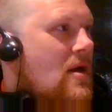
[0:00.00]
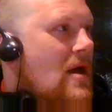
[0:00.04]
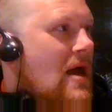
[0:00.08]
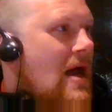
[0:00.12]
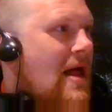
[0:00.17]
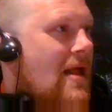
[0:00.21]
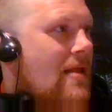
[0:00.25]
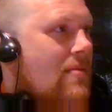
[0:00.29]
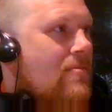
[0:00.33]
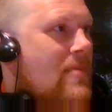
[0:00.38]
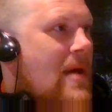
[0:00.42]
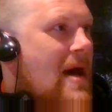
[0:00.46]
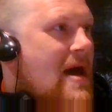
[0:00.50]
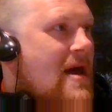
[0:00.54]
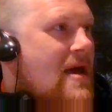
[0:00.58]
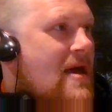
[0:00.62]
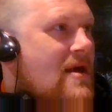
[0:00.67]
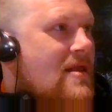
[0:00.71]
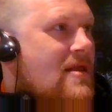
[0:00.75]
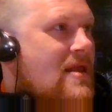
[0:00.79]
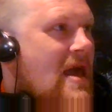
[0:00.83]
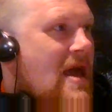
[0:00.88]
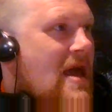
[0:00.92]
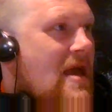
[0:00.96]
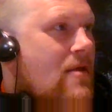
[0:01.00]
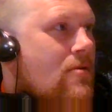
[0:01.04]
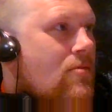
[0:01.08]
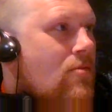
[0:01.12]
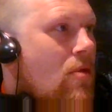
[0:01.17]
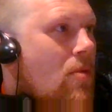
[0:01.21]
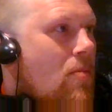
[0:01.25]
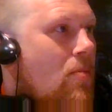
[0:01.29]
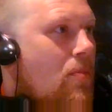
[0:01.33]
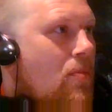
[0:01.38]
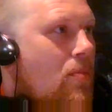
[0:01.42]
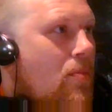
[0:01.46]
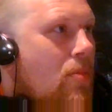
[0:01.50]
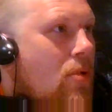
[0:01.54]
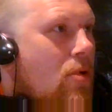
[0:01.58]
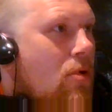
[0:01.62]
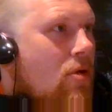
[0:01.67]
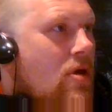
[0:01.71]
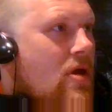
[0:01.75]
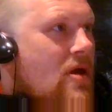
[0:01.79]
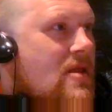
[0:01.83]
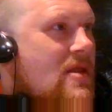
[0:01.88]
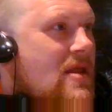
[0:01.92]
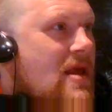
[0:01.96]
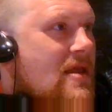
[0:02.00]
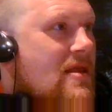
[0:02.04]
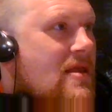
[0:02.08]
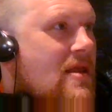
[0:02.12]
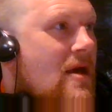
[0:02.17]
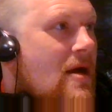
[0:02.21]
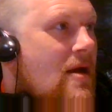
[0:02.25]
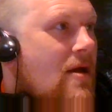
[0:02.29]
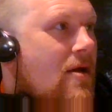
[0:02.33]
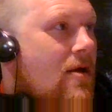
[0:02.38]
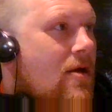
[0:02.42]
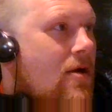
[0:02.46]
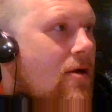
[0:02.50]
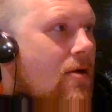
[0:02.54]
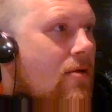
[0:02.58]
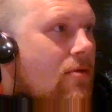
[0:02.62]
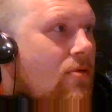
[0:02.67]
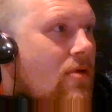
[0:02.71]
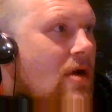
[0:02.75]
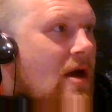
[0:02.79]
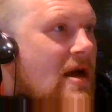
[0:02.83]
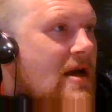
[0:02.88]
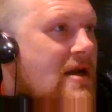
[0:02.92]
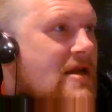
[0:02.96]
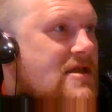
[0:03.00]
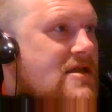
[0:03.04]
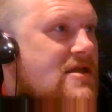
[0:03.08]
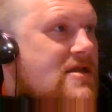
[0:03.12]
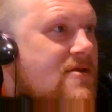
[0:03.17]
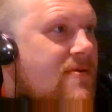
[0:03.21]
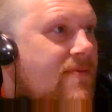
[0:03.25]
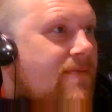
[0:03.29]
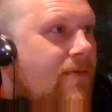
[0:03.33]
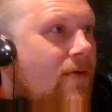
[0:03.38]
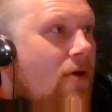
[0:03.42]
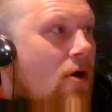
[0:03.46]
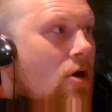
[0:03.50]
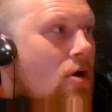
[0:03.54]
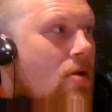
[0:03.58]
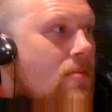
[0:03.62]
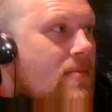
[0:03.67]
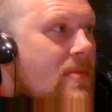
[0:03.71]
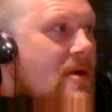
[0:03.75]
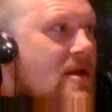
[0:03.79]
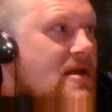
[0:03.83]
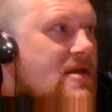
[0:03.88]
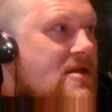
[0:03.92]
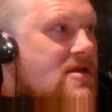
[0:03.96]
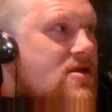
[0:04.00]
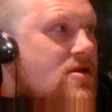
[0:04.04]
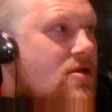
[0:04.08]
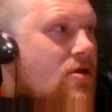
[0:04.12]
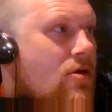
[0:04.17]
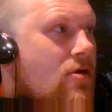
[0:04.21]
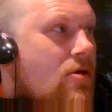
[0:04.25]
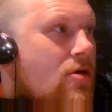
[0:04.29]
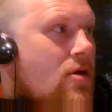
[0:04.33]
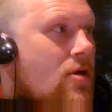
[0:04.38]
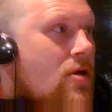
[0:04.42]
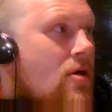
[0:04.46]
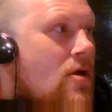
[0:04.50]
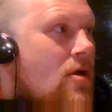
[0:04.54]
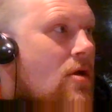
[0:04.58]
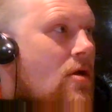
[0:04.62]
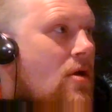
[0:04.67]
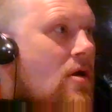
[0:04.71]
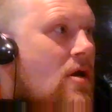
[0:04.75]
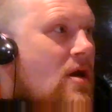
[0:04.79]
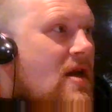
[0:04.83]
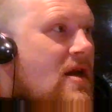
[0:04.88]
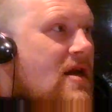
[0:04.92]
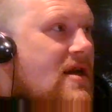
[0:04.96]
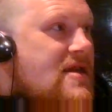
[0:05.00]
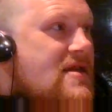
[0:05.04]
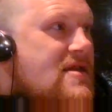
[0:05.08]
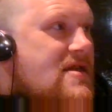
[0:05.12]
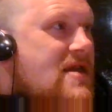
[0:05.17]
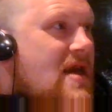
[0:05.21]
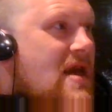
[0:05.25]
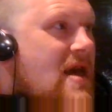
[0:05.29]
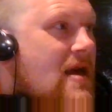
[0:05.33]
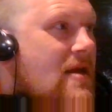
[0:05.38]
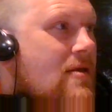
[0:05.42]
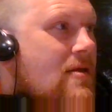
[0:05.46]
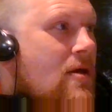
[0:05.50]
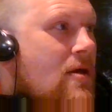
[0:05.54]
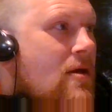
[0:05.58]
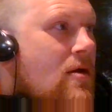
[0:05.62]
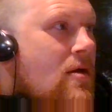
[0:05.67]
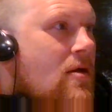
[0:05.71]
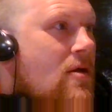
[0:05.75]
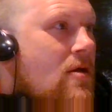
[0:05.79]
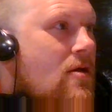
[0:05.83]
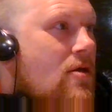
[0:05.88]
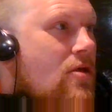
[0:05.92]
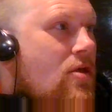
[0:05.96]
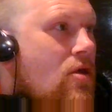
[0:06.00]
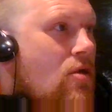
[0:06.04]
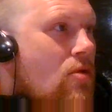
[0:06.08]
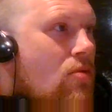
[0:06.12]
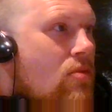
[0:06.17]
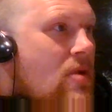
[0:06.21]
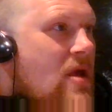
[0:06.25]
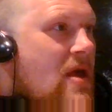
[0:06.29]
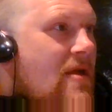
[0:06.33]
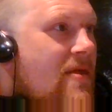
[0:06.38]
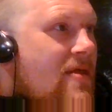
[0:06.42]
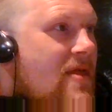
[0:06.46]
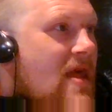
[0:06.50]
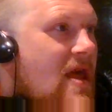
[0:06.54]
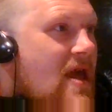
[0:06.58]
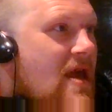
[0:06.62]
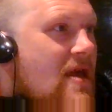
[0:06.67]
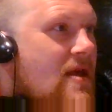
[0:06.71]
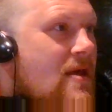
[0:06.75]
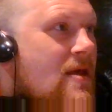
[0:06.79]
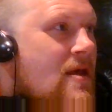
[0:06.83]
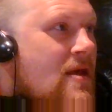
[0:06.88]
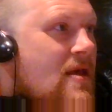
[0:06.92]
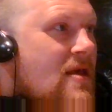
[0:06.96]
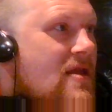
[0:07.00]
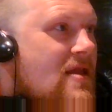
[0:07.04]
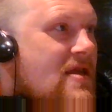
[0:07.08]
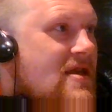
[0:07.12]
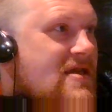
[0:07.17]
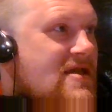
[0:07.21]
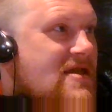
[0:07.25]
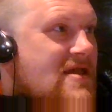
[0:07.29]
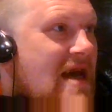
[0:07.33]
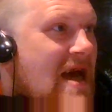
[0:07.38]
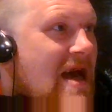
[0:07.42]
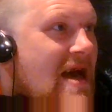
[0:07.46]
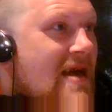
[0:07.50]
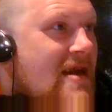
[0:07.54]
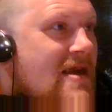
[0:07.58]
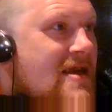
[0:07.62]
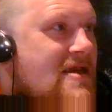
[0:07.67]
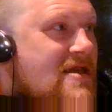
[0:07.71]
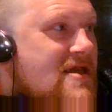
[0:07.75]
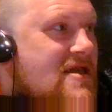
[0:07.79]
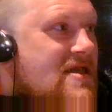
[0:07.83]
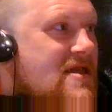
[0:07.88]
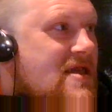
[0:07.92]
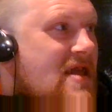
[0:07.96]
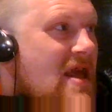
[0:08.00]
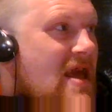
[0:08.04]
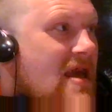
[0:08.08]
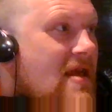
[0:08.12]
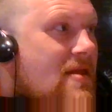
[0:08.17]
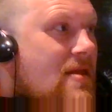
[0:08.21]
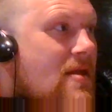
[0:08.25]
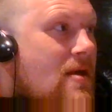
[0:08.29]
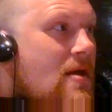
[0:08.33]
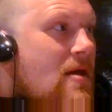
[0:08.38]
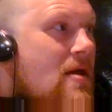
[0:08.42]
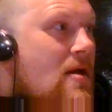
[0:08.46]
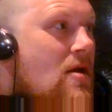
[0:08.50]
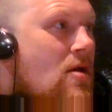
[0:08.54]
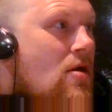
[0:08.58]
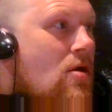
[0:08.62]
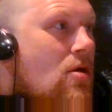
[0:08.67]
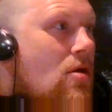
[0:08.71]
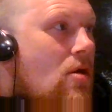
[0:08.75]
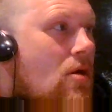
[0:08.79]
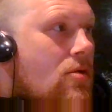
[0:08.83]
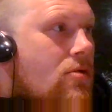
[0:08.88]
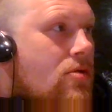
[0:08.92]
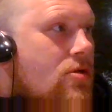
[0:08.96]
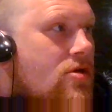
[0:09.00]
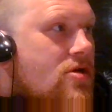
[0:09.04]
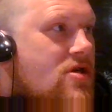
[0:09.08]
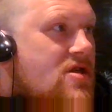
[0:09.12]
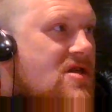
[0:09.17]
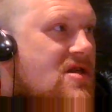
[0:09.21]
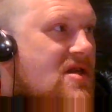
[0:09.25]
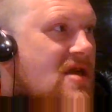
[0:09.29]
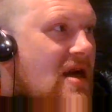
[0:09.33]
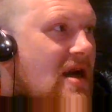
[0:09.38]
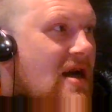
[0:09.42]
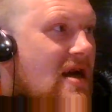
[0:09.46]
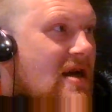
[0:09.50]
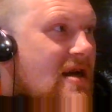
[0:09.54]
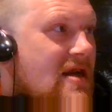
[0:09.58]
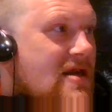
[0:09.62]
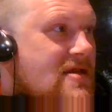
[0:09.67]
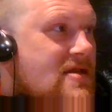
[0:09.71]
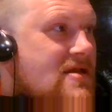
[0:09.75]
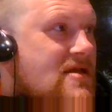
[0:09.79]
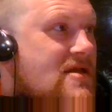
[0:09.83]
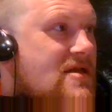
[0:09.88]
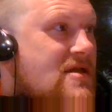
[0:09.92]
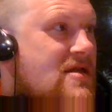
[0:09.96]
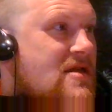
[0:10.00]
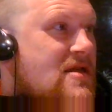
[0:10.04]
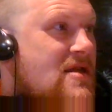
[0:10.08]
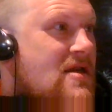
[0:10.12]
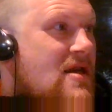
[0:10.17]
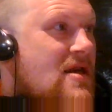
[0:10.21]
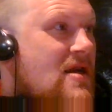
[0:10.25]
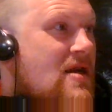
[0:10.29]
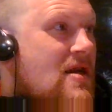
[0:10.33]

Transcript: Al-Mayadeen reported that Iran's foreign minister said the only thing the Zionist state understands